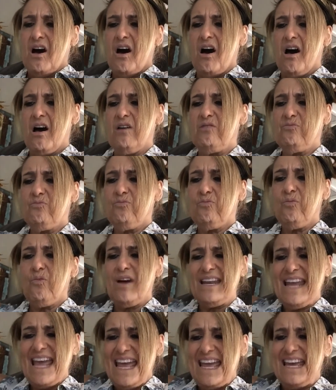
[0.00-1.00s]
On
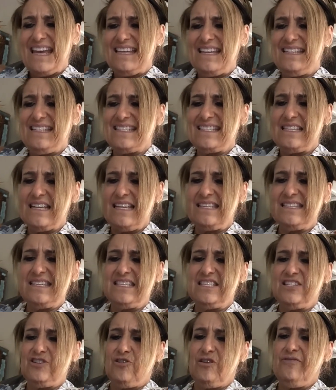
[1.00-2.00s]
one hand, it's
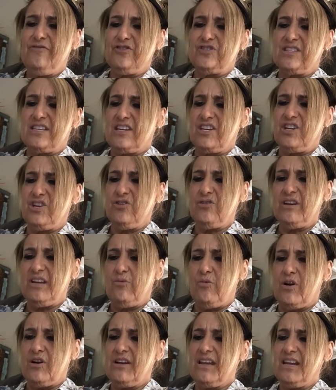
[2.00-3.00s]
necessary for security
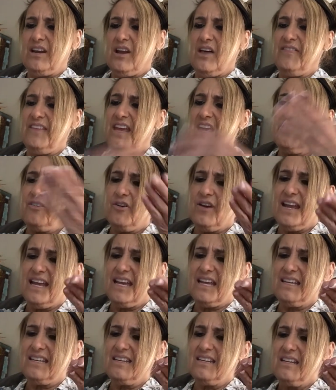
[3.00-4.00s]
work, and on the other
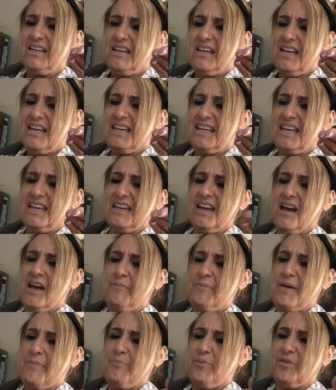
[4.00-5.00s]
hand, it can
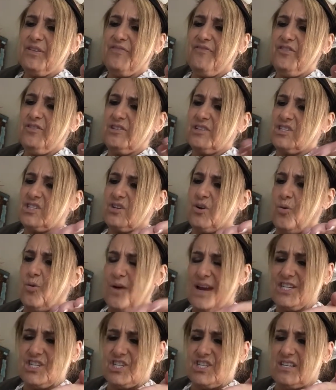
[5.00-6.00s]
come up with foolish
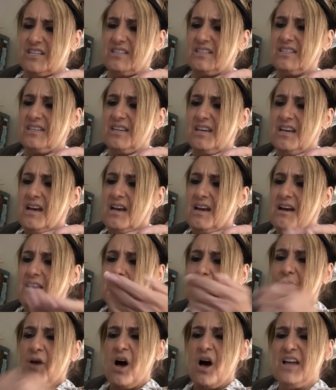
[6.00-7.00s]
questions.
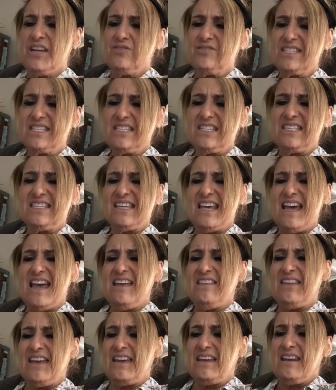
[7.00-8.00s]
Ma used to
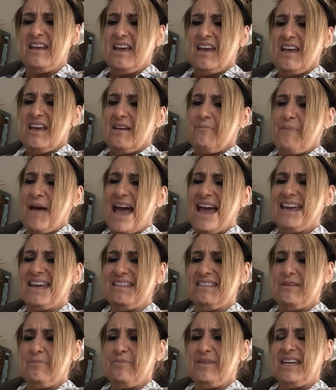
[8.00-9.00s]
say that back
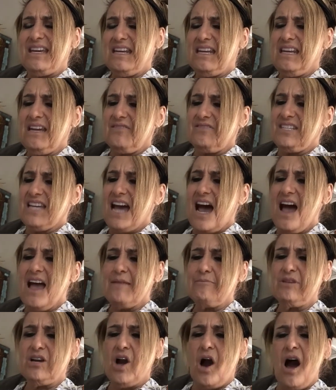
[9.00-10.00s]
in the beginning of
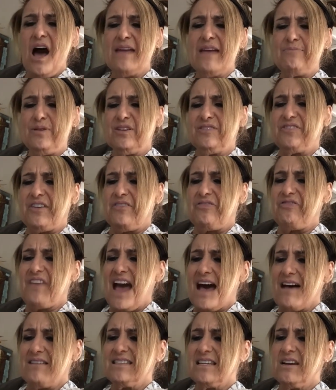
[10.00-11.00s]
time, God built
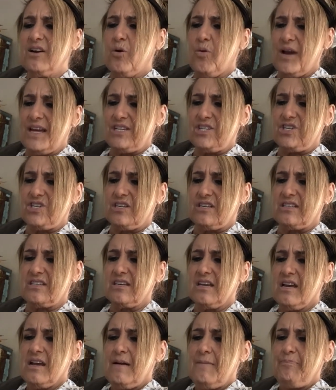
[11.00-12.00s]
1,000 questions,
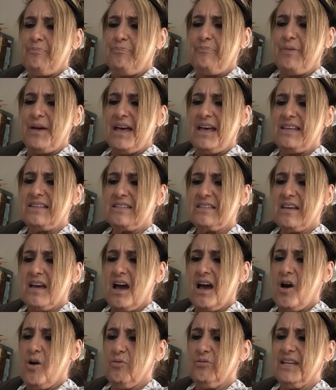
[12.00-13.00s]

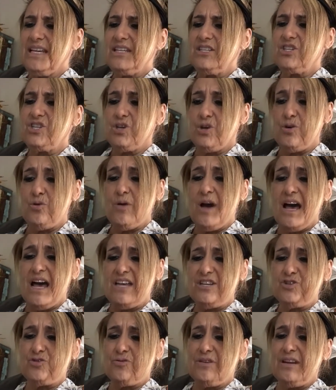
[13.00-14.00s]
but only
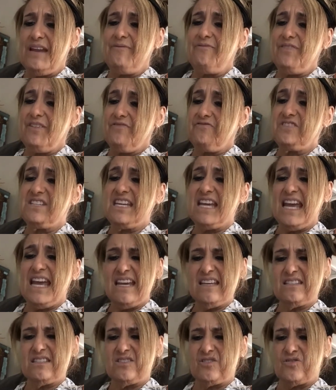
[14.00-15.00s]
250
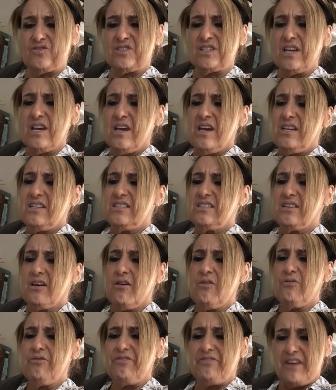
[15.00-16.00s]
answers.
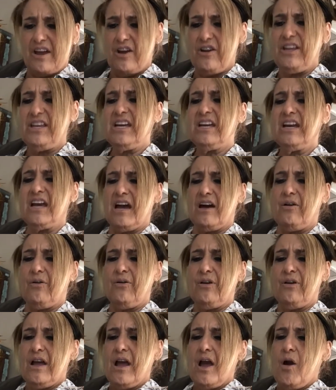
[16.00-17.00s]
So there you go.
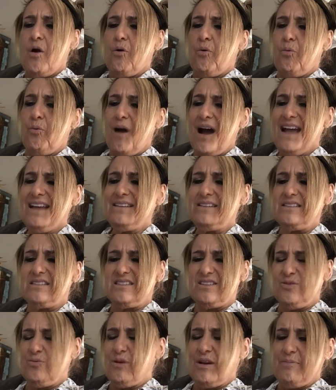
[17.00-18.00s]
Why
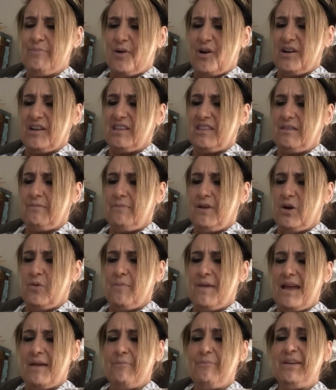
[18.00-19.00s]
do we bark at the
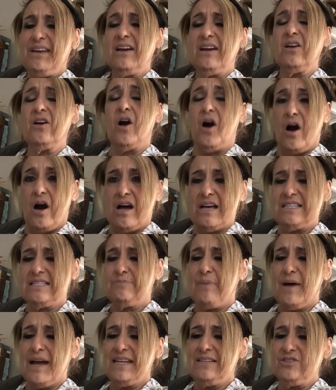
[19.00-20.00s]
mailman? Because
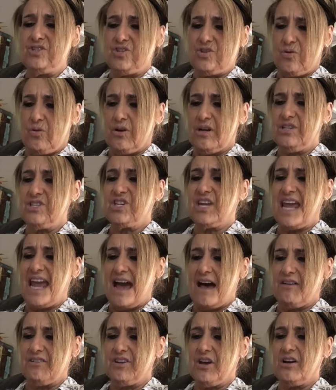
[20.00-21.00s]
by George,
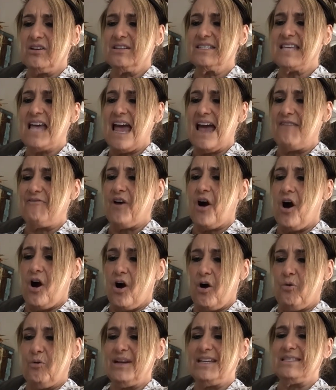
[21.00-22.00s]
cow dogs have
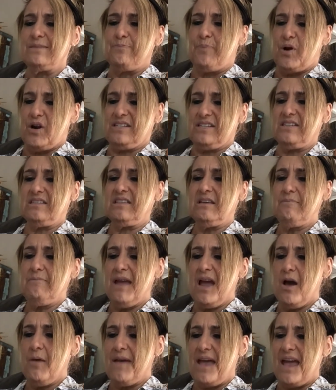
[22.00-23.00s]
always barked at the
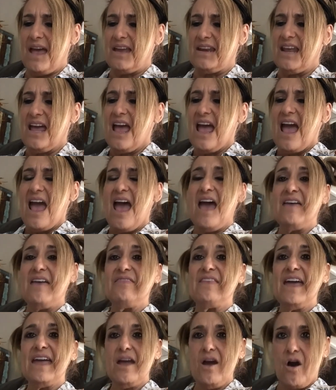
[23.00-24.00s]
mailman,
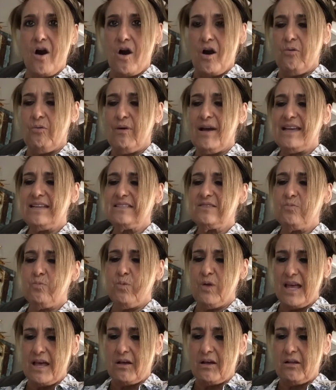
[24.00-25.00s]
and they always
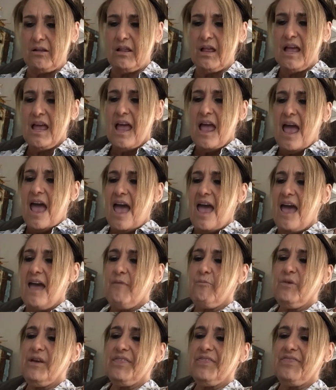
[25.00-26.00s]
will.
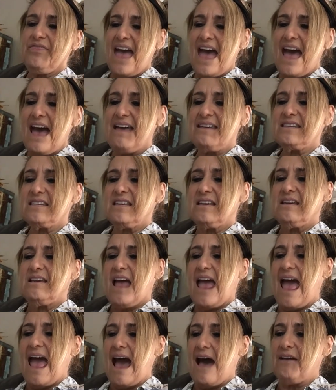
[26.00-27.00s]
And with that
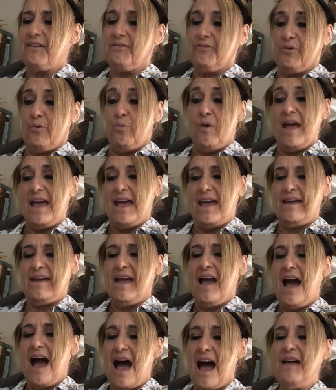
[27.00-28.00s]
out of the
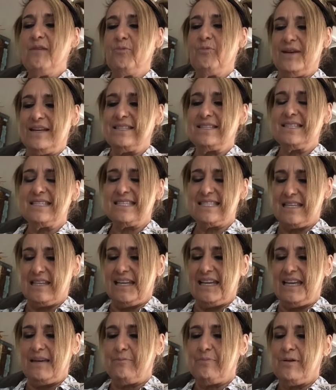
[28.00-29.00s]
way, I went to
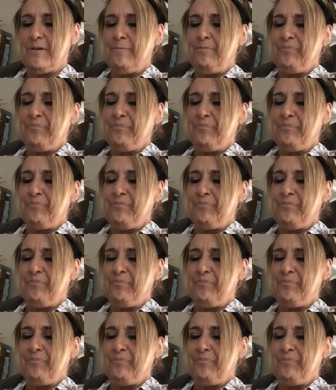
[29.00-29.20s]
sleep.